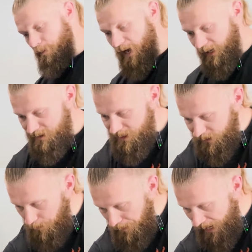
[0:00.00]
the back, it's
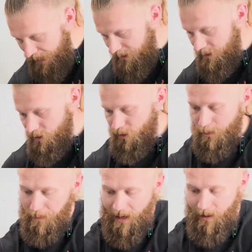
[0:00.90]
got the padding here on the
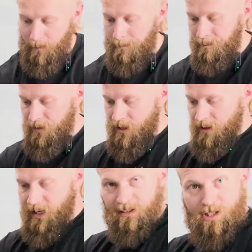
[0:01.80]
bottom.
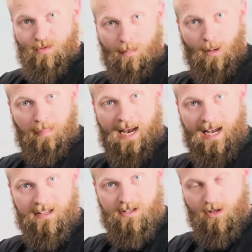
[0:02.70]
You got these rubber
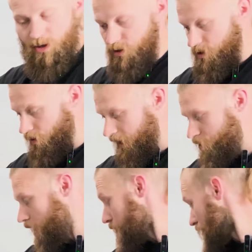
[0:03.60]
pads so you don't
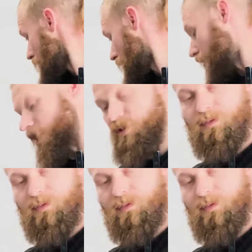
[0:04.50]
scratch up your garage